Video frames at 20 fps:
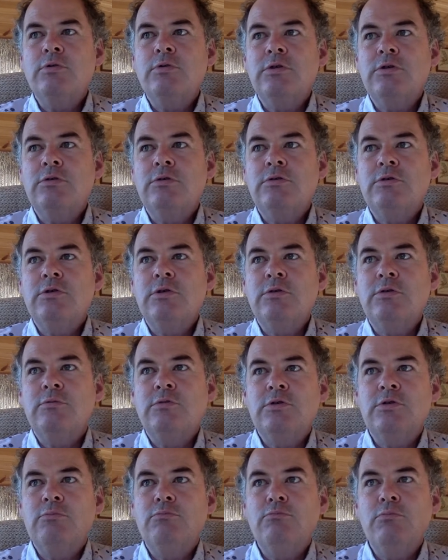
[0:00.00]

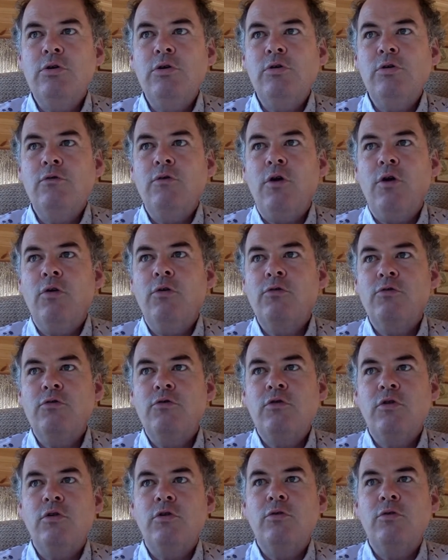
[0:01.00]
to move on
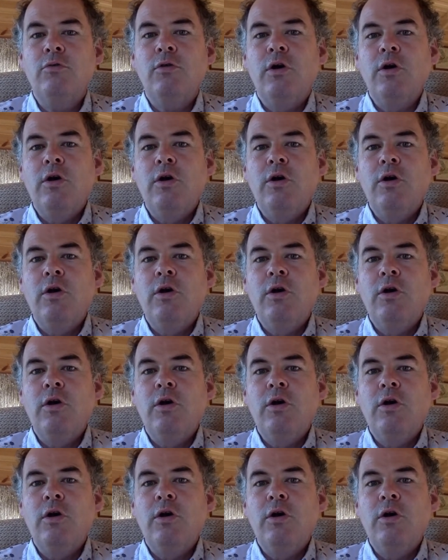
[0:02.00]
to